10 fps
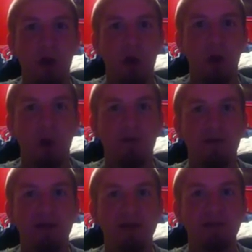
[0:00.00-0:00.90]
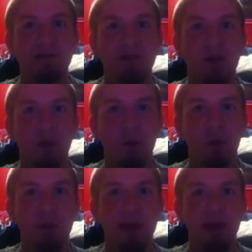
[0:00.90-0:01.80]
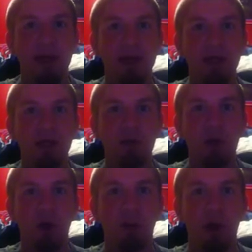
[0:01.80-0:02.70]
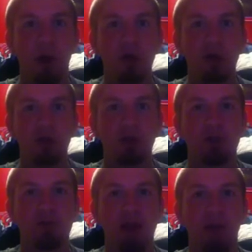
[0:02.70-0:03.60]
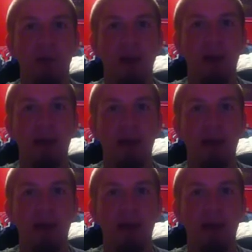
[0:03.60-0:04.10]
or if it is severe, we may need to do an open heart surgery right away.